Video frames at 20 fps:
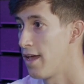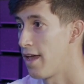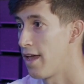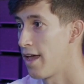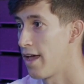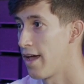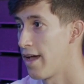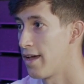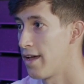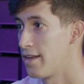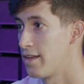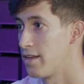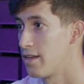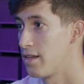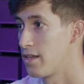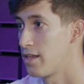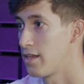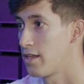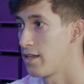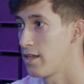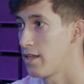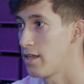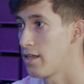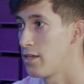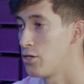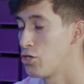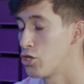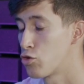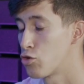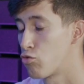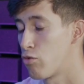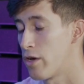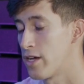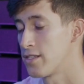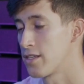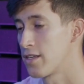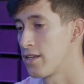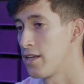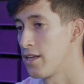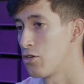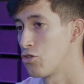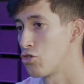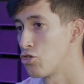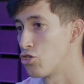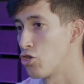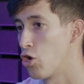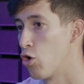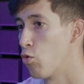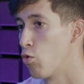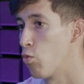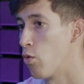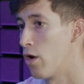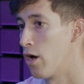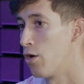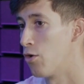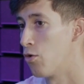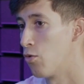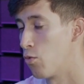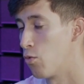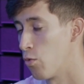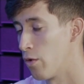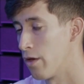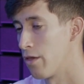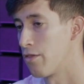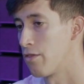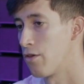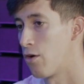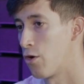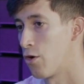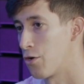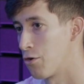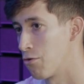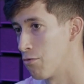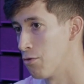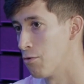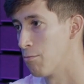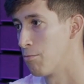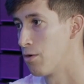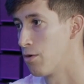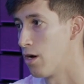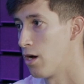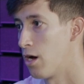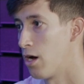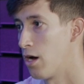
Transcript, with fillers: And he just resonated so well with our group.